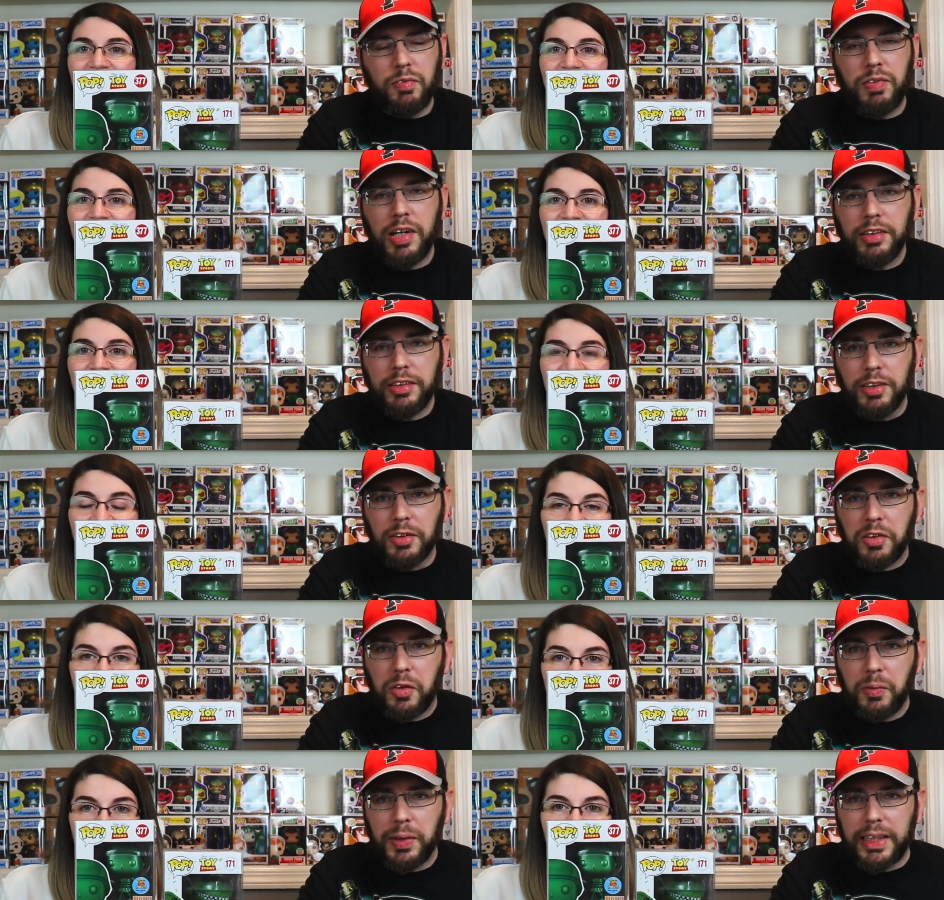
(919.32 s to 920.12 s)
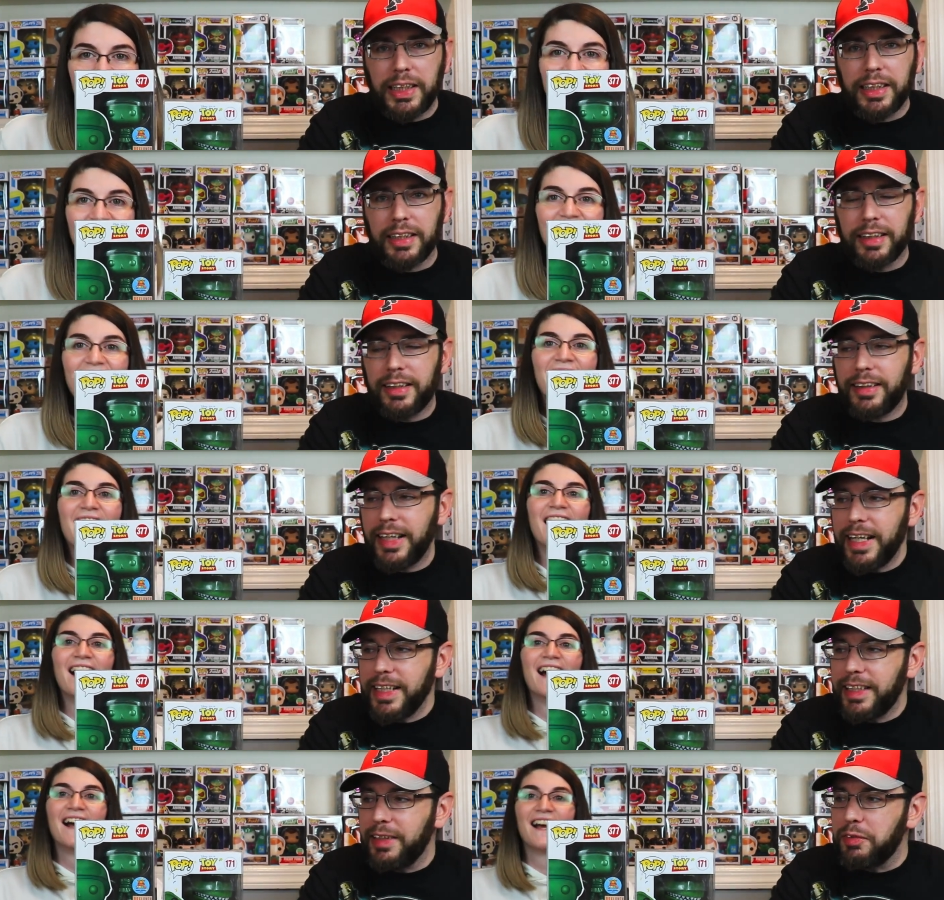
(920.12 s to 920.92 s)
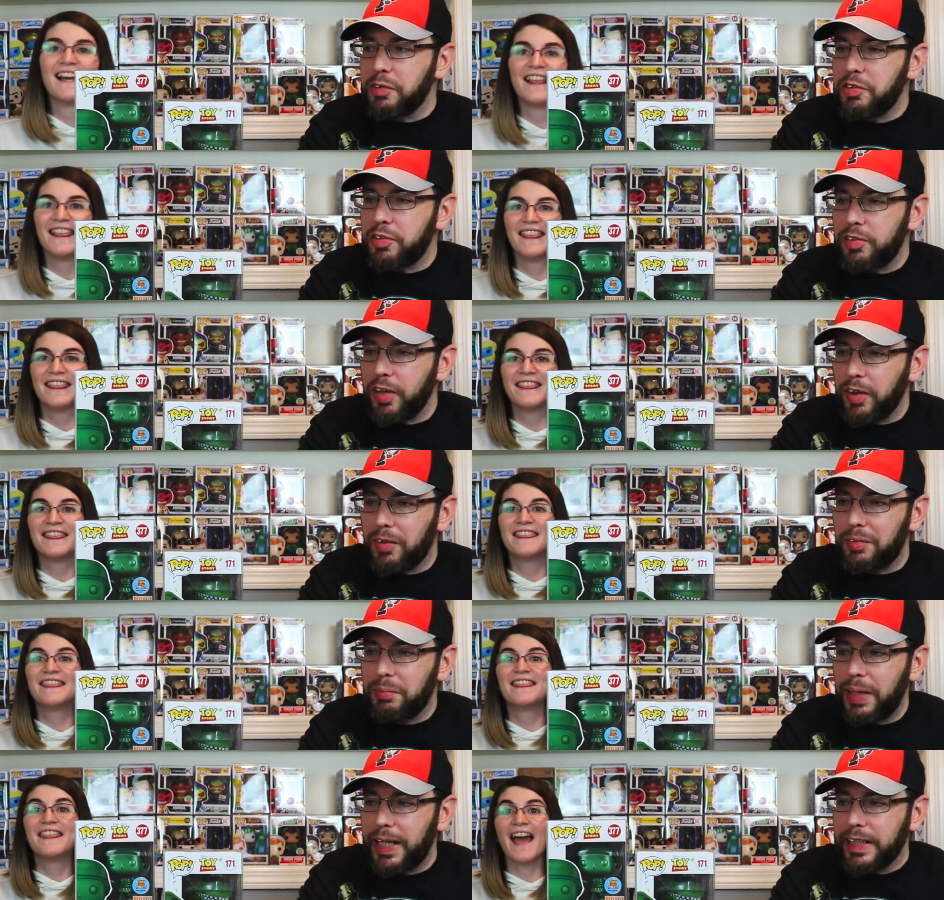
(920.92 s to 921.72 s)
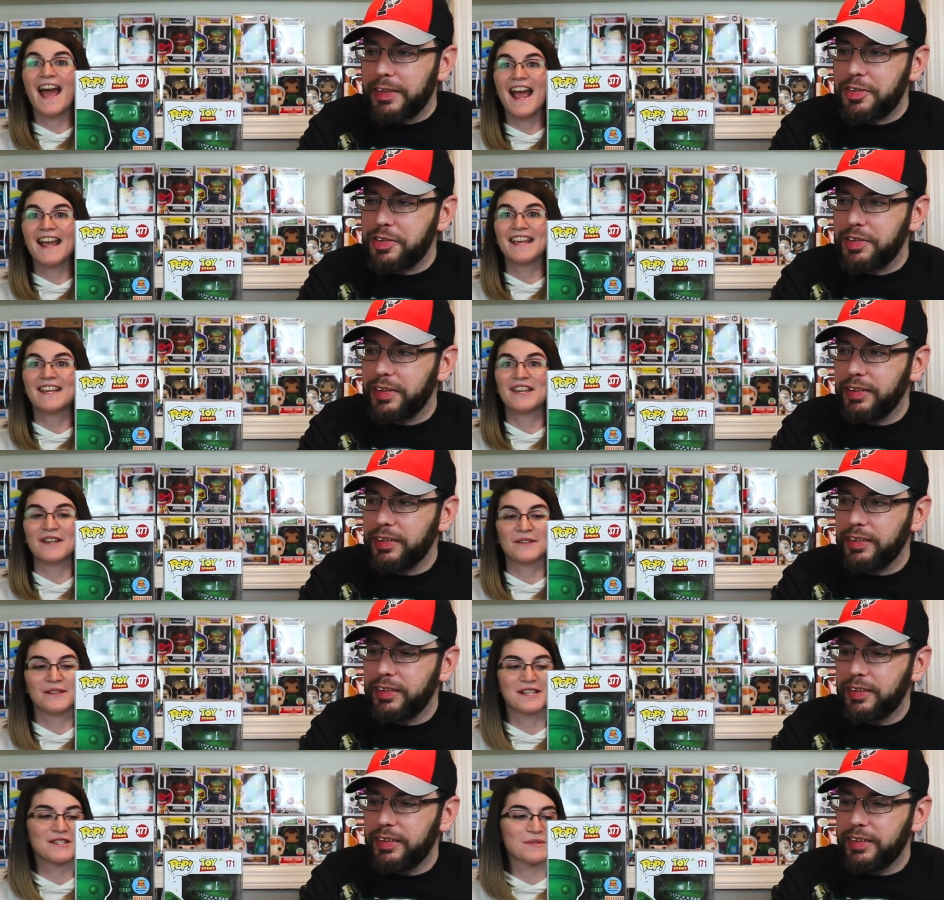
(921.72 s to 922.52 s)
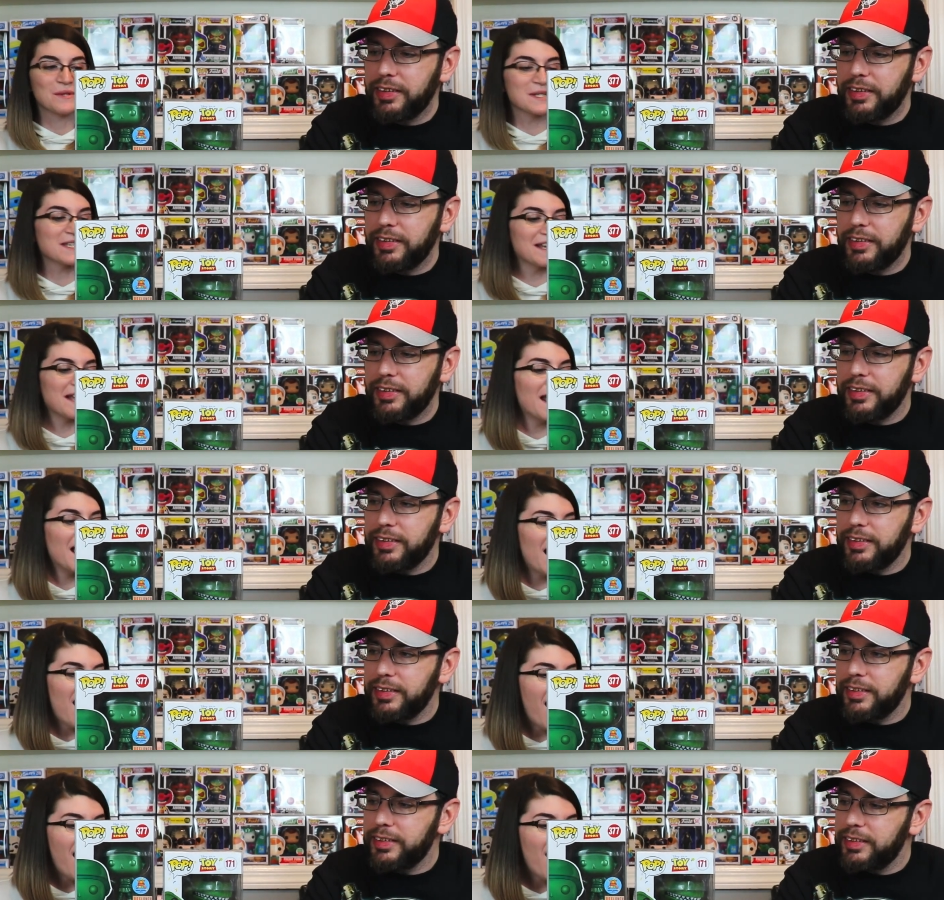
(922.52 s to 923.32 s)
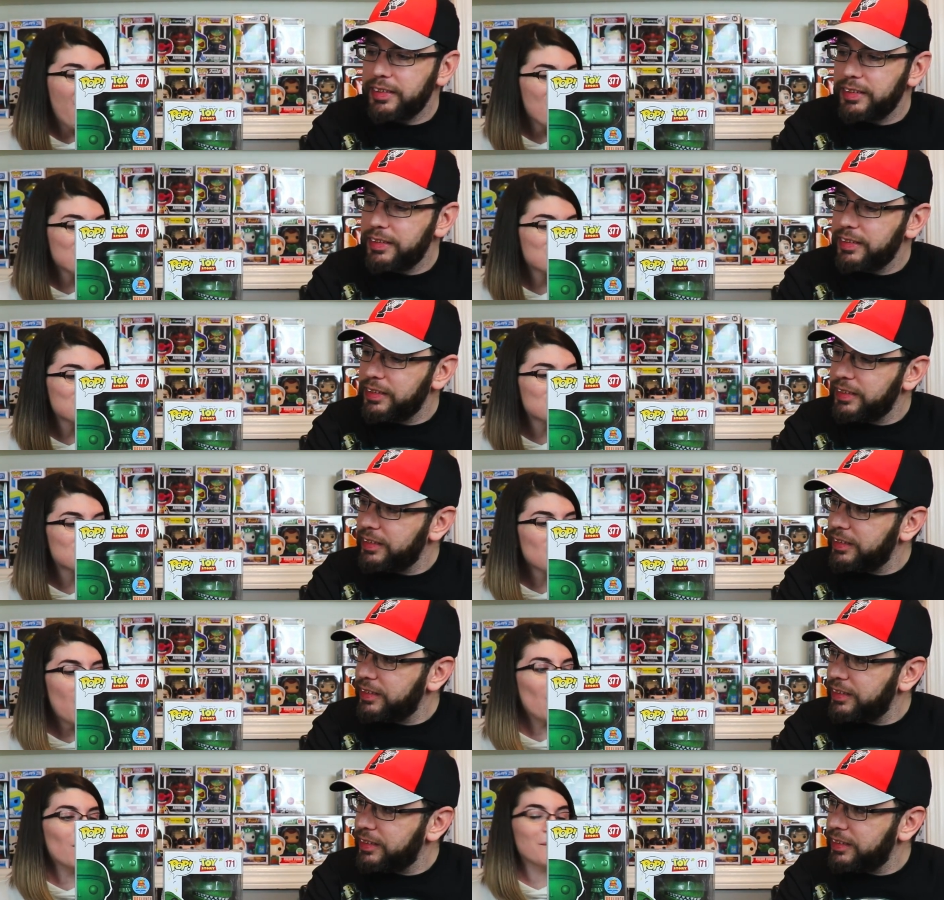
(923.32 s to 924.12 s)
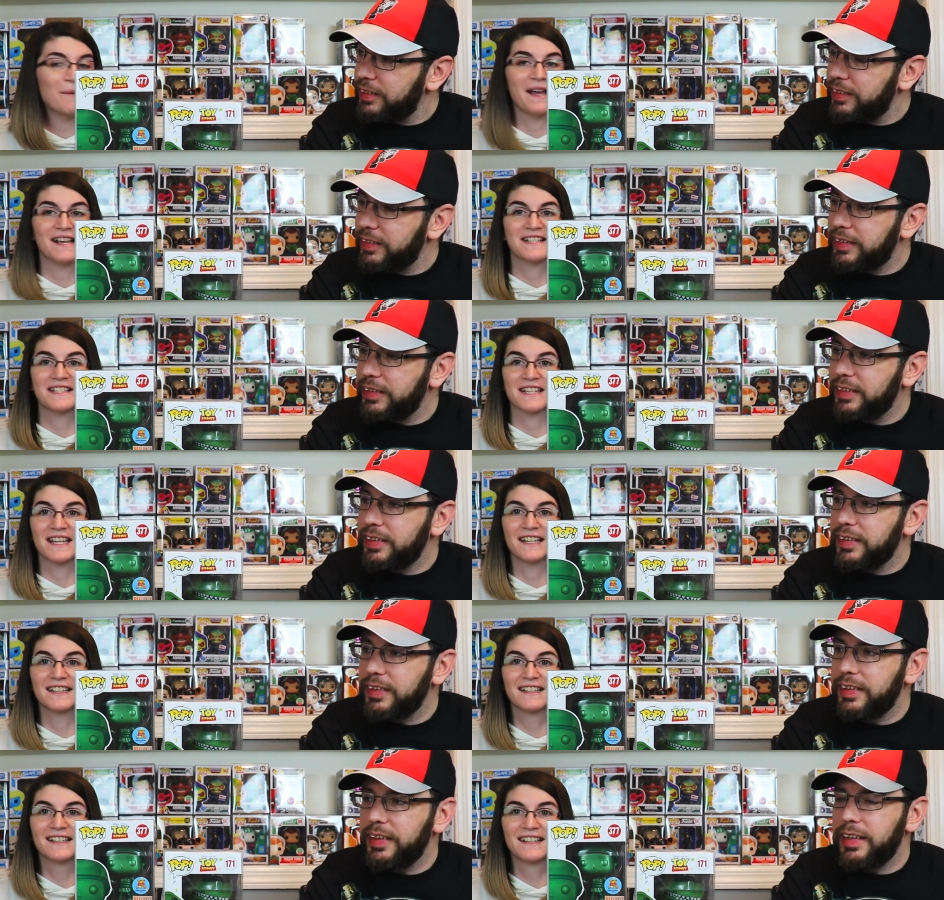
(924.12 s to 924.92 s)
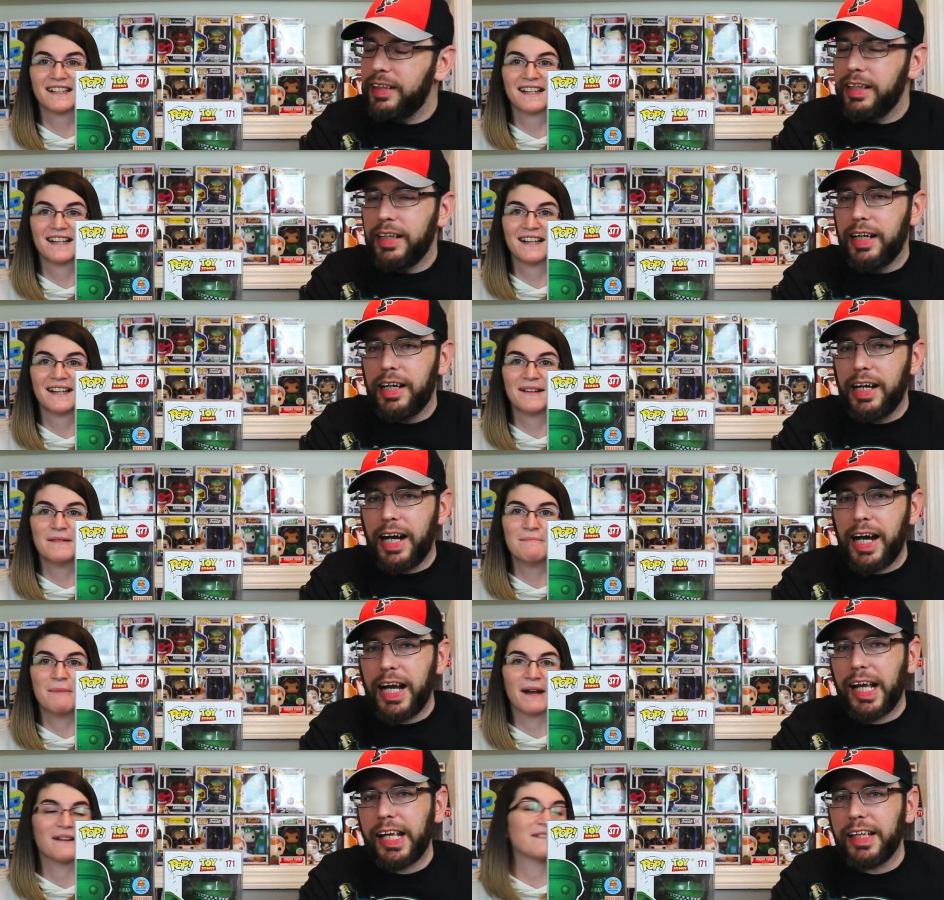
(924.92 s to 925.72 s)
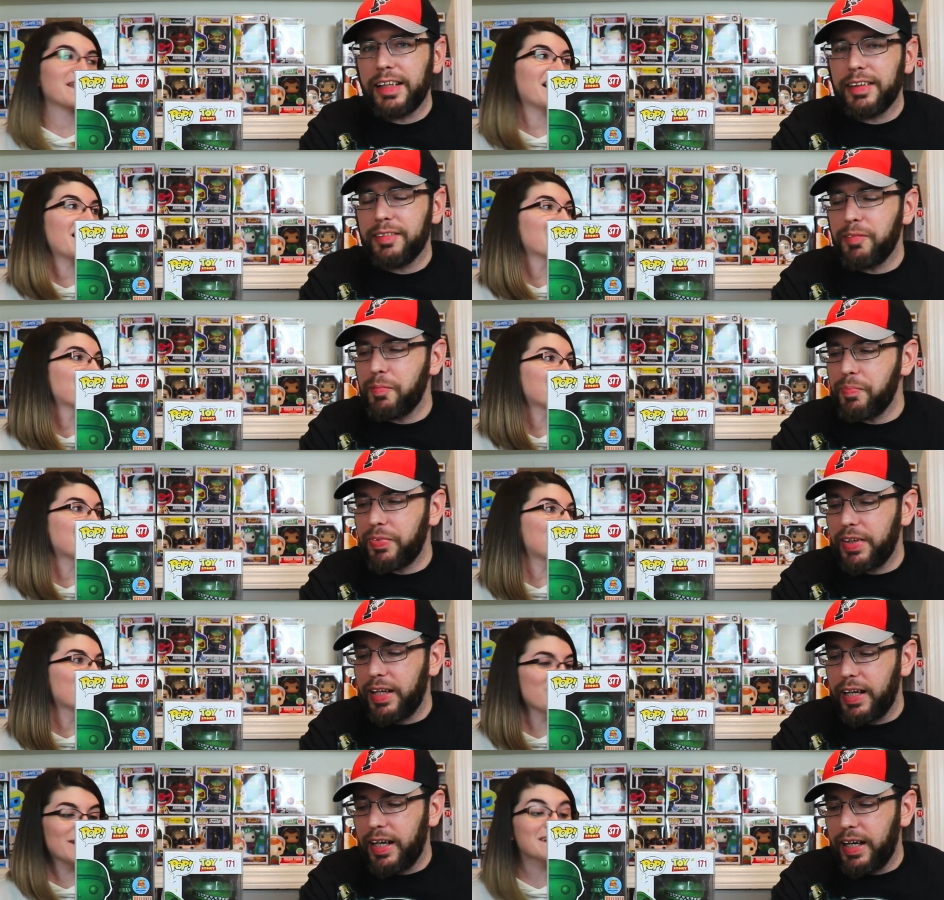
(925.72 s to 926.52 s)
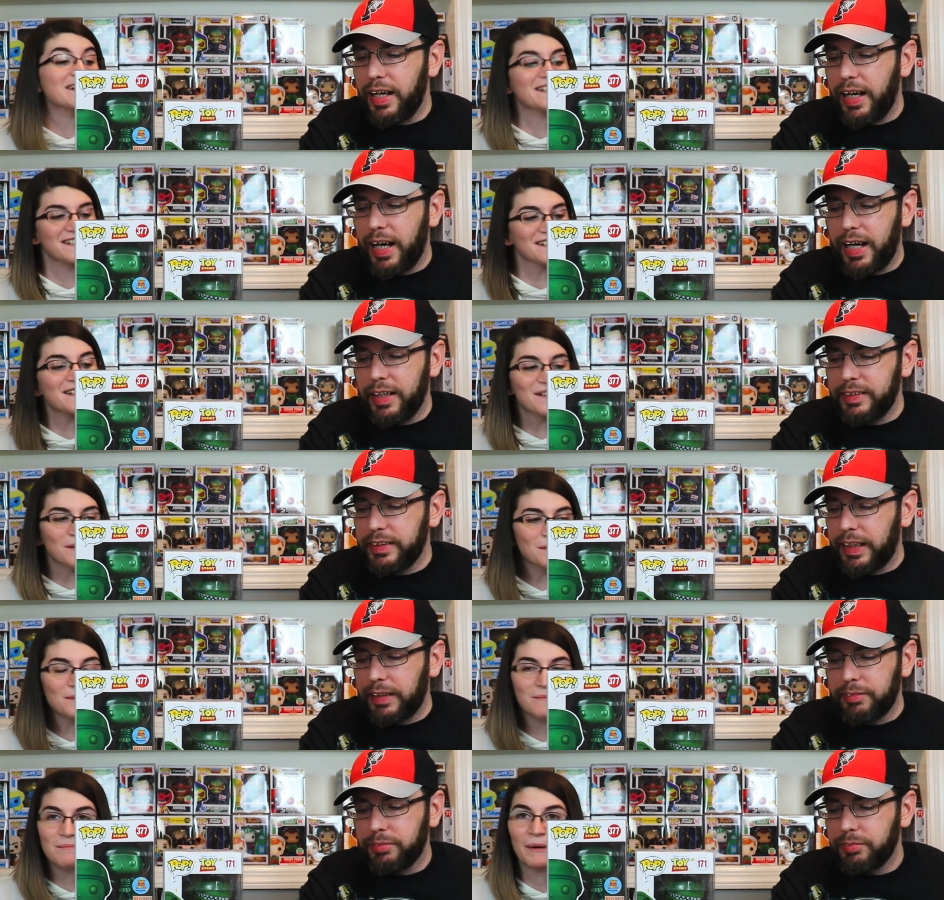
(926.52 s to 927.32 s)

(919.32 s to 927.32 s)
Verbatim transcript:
Speaker 1: Funko Queen, thank you so
Speaker 2: much. Thank you, this is so amazing.
Speaker 1: I, Better than I can even
Speaker 2: yeah.